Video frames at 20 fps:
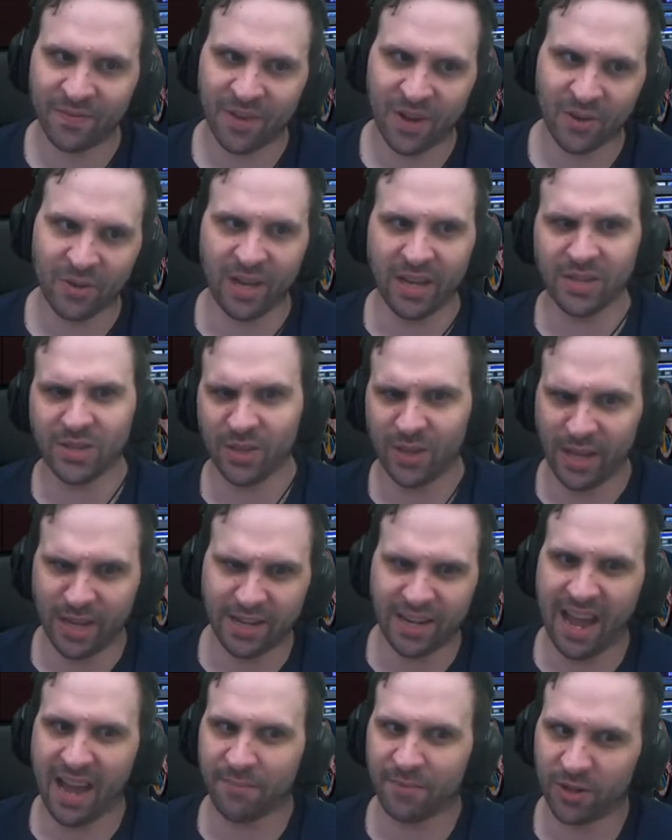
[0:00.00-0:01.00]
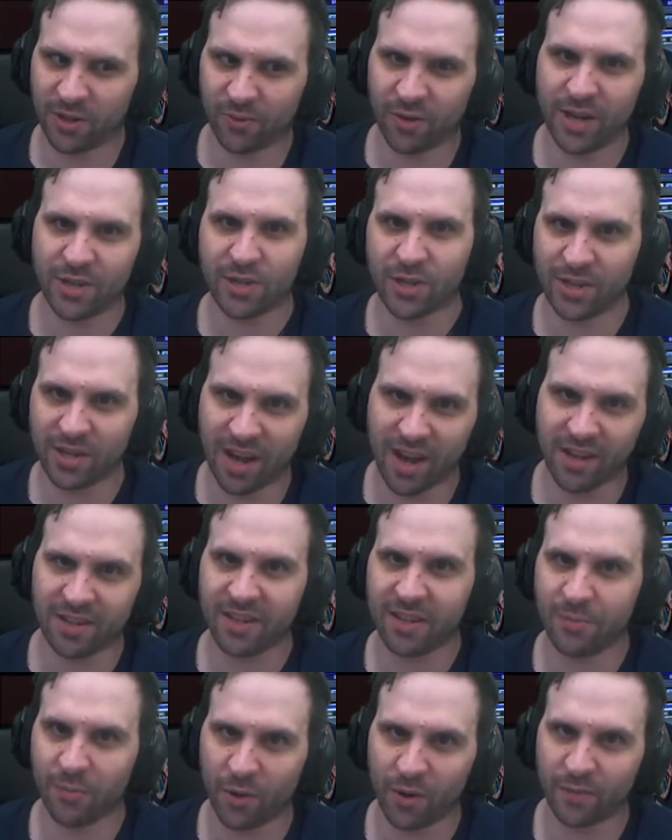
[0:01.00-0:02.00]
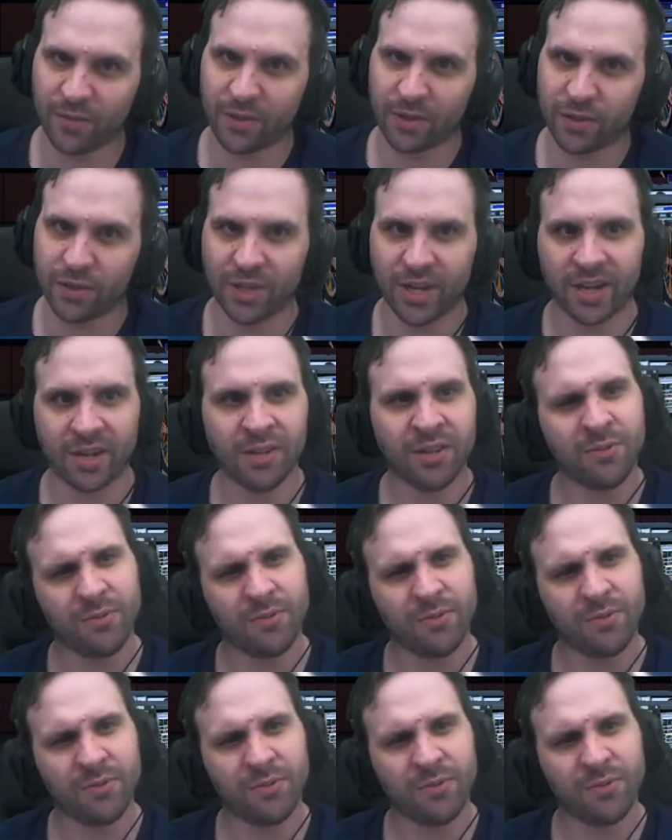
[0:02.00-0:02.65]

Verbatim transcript: Okay, so they adapted a Russian docking port for the shuttle?